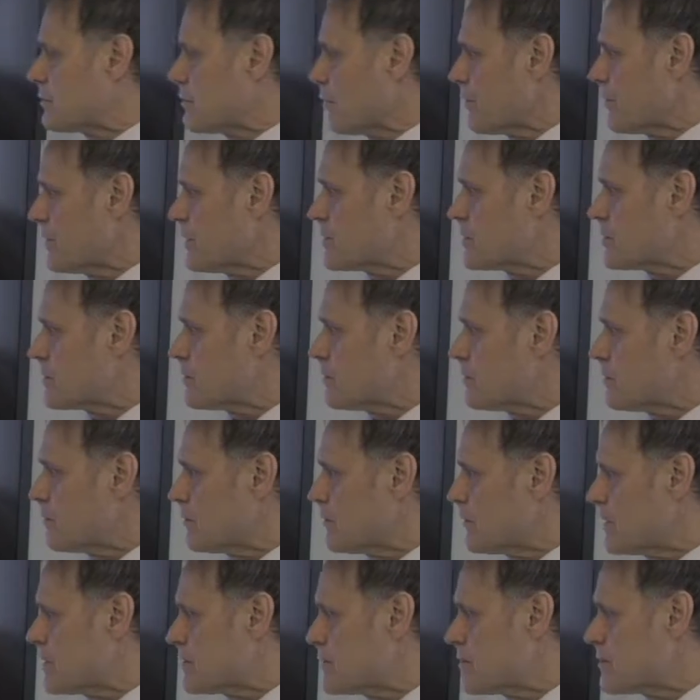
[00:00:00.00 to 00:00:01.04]
So this
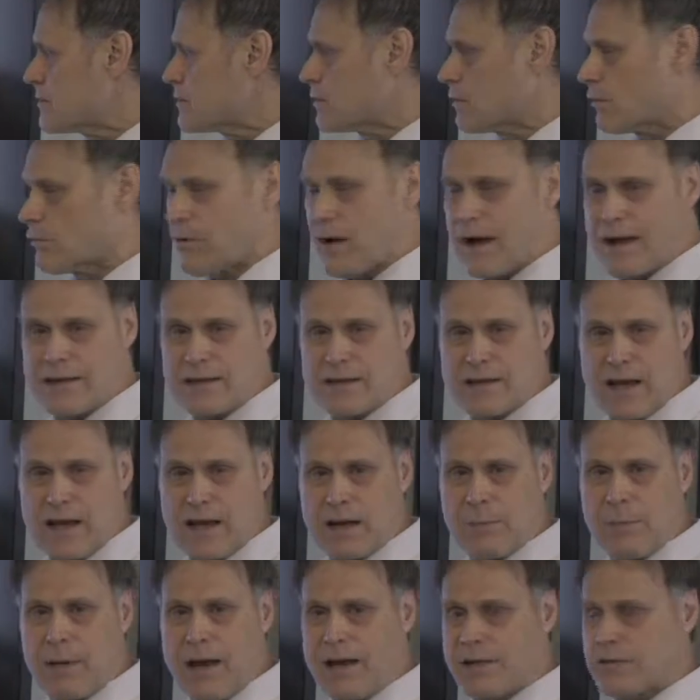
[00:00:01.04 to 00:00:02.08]
is the right
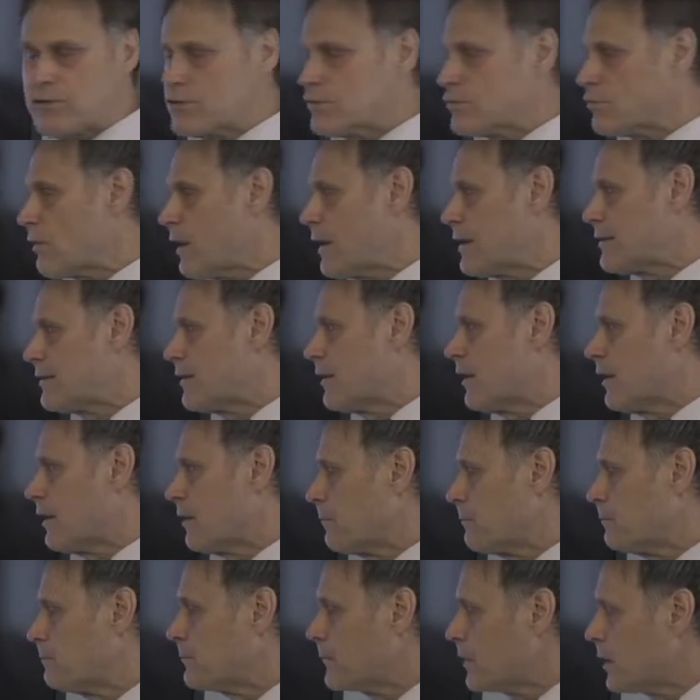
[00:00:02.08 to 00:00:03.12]
kind of mattress right
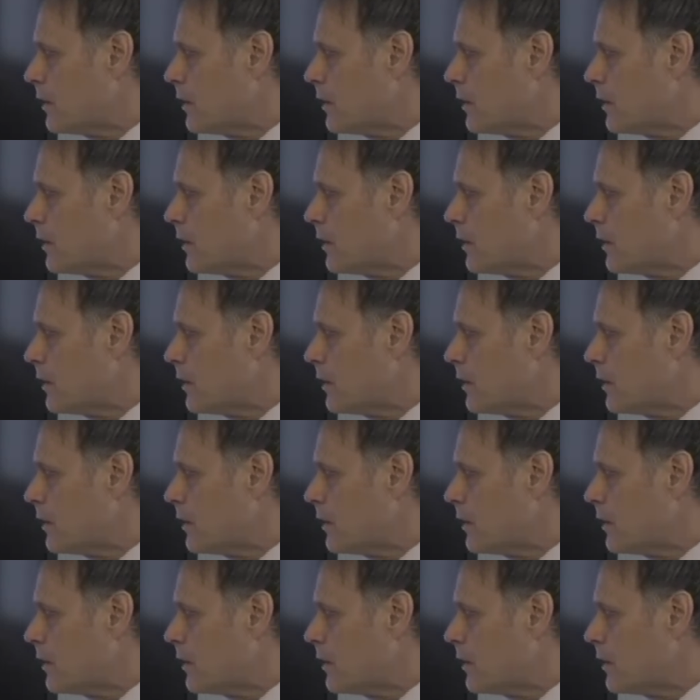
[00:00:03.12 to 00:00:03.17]
there.